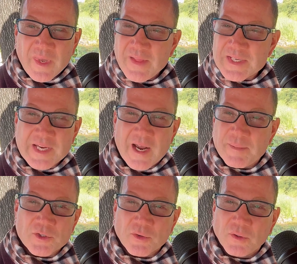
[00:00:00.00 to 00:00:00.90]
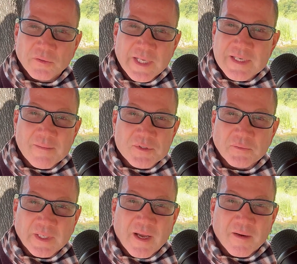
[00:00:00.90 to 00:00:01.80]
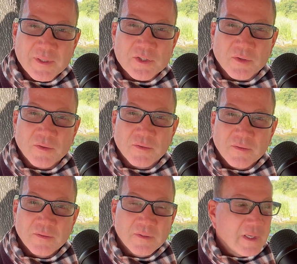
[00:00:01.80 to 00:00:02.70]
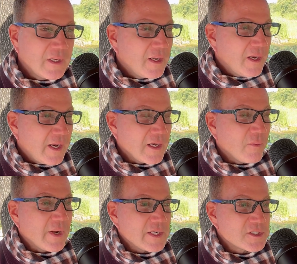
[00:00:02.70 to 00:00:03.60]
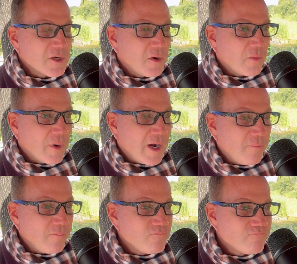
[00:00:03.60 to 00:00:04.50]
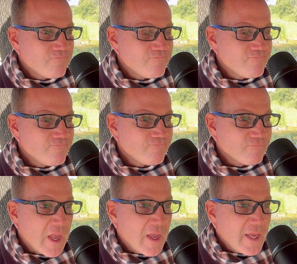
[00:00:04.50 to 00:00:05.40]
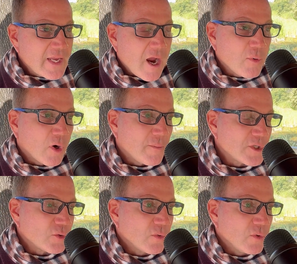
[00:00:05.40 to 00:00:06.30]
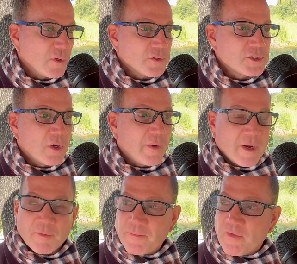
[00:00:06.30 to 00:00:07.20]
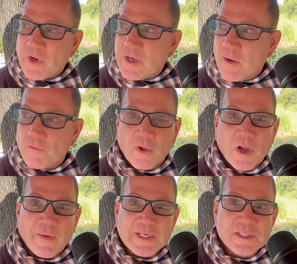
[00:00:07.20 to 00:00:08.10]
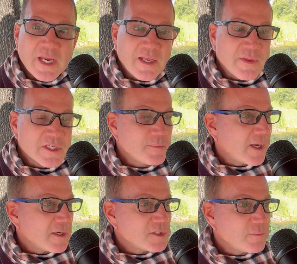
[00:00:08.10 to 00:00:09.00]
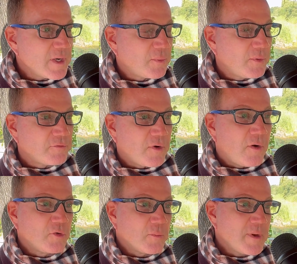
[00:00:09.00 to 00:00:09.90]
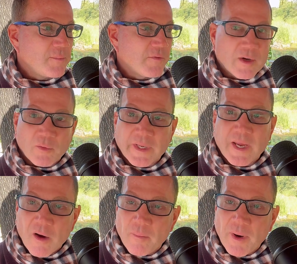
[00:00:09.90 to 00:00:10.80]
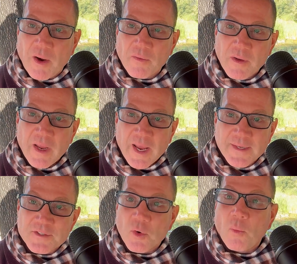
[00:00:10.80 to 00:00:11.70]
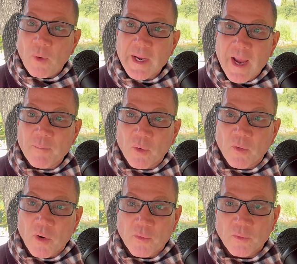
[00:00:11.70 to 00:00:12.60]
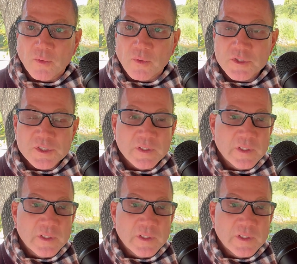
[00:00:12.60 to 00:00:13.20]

That's got to be true. That's absolutely got to be true. Anyways, so yeah, I broke a bunch of rules. So, and I'm going to be very careful how I say this because the people involved are people that I really care about, hence why I broke all the rules.